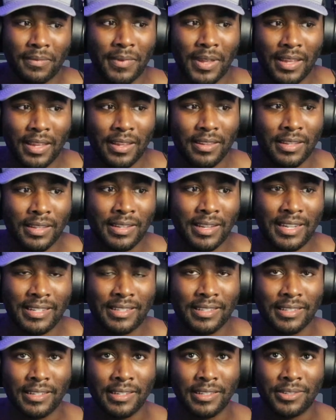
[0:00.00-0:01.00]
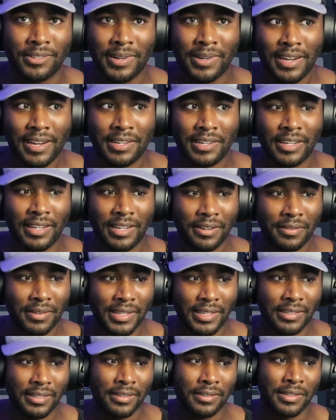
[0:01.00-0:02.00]
then that's a good strategy
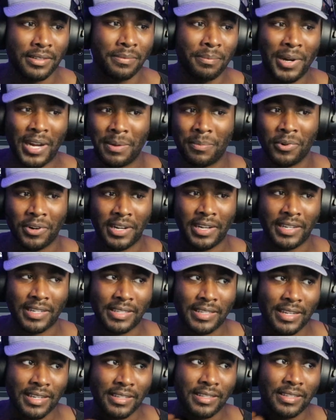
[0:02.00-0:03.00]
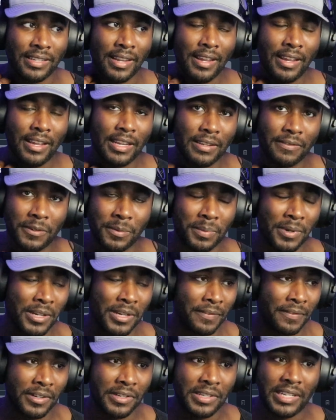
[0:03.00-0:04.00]
anyways. You just buy more A X S if,
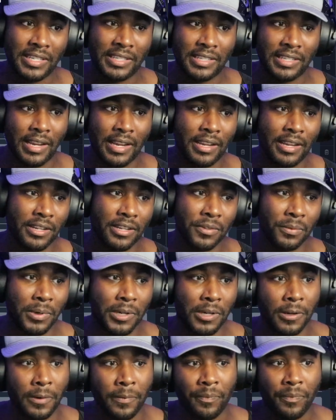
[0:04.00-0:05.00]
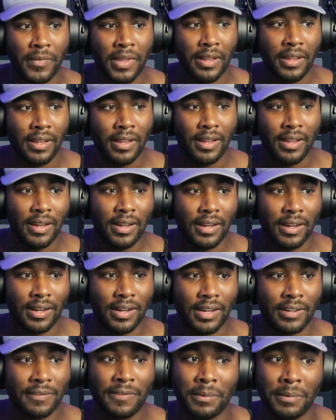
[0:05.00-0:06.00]
if you're DCAing as well.
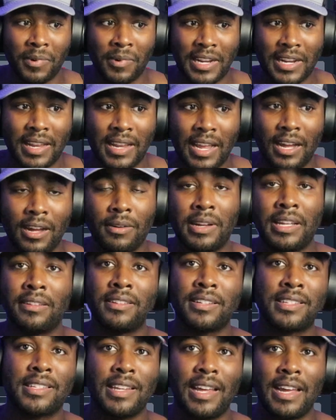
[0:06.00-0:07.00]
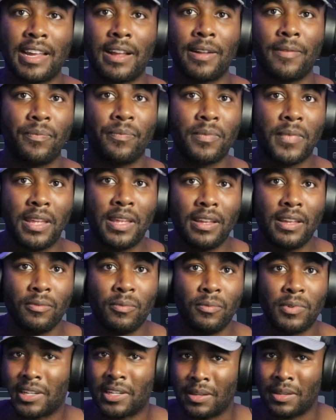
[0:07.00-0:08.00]
Uh, from right now, it looks like
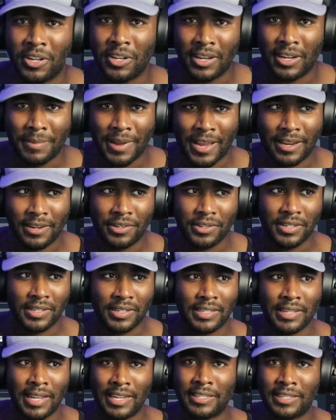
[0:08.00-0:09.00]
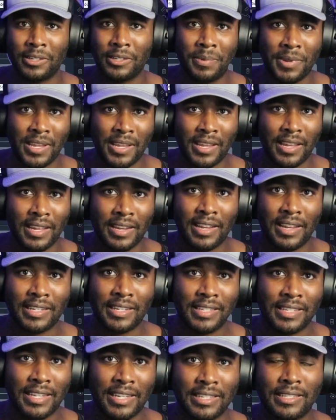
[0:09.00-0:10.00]
with the community managers, S L P and A
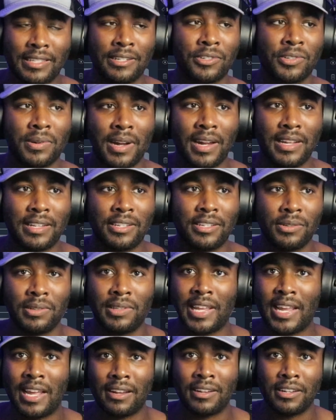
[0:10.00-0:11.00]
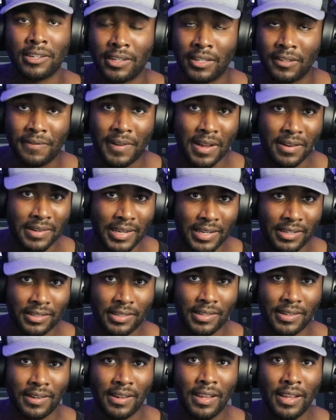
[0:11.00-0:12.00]
X S, they're trying to lay out a good
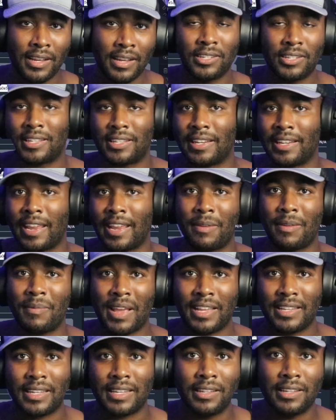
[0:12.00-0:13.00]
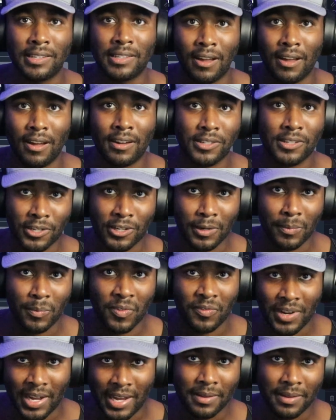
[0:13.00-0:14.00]
foundation so that the game has long-term
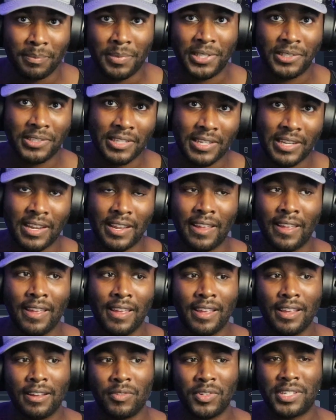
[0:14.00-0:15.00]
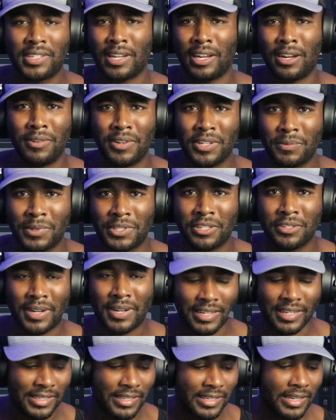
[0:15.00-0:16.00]
viability, which is always what you try
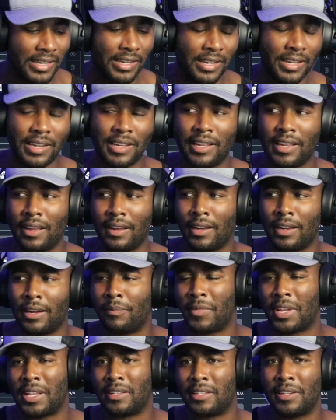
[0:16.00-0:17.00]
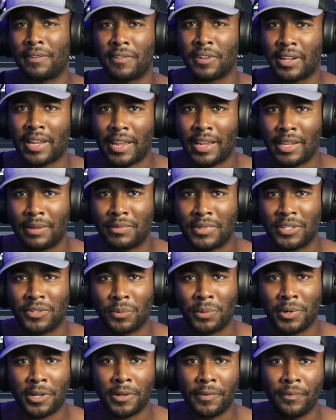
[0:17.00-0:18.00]
to see um, in different games as
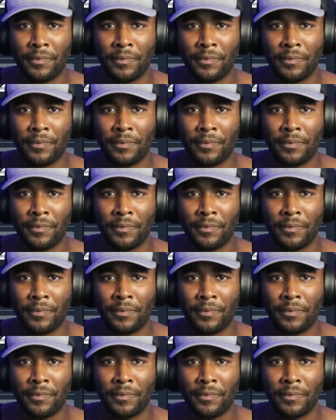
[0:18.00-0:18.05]
well.